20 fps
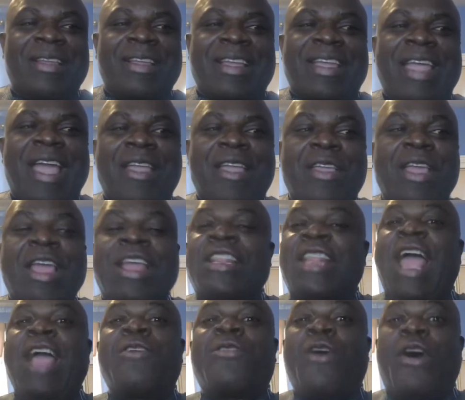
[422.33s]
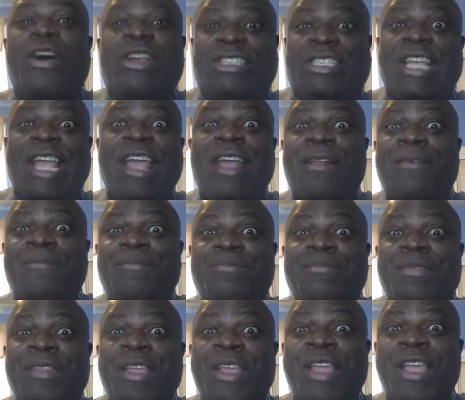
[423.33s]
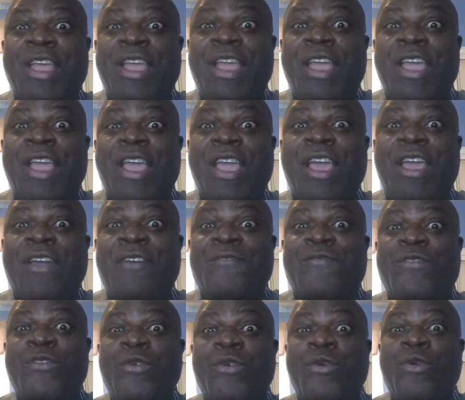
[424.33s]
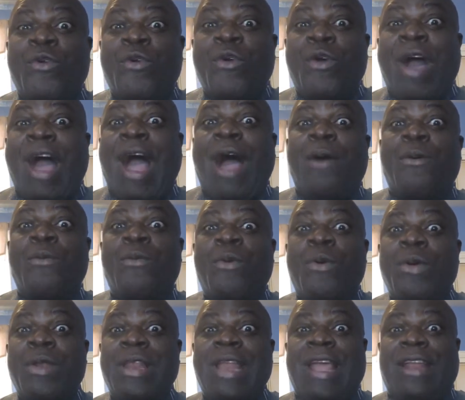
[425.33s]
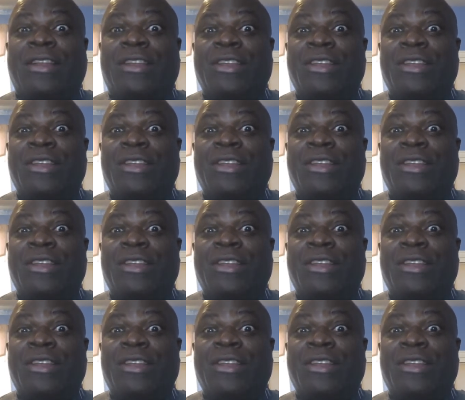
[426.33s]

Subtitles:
Okay? Then God said, if you are wounded,